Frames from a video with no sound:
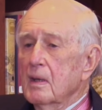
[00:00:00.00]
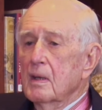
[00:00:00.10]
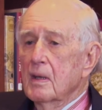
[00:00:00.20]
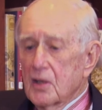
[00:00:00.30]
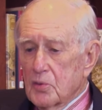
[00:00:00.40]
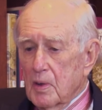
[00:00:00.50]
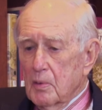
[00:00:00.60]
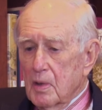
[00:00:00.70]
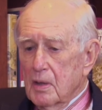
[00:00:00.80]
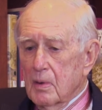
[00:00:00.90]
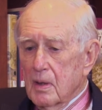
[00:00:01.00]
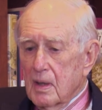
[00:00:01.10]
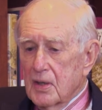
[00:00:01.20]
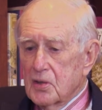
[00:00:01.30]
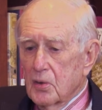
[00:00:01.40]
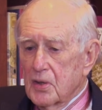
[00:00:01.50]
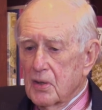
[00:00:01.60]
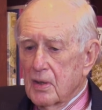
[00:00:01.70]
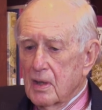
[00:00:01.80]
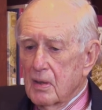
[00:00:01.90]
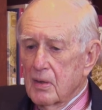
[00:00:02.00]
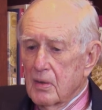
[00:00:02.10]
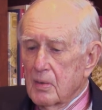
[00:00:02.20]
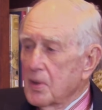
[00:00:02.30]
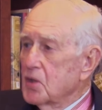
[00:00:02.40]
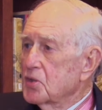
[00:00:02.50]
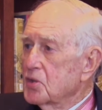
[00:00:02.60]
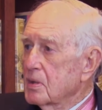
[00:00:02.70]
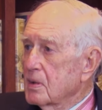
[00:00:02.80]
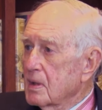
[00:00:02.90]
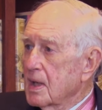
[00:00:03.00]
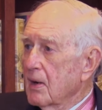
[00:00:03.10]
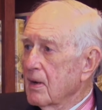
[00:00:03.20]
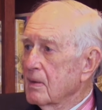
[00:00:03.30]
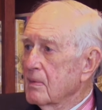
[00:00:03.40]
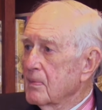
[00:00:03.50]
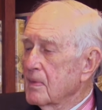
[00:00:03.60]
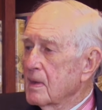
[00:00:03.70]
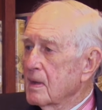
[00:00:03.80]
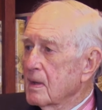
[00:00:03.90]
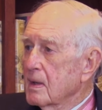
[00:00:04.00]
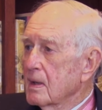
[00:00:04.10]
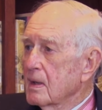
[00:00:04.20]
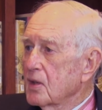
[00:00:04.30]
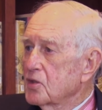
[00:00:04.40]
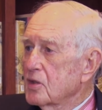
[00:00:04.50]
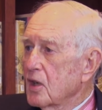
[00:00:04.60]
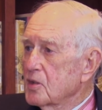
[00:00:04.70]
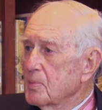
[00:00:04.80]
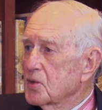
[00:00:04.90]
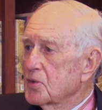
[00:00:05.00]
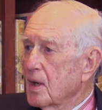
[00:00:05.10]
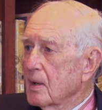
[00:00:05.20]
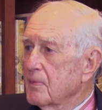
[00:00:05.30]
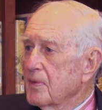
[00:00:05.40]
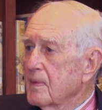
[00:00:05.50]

Yes, we were escorting the British carrier, HMS Triumph,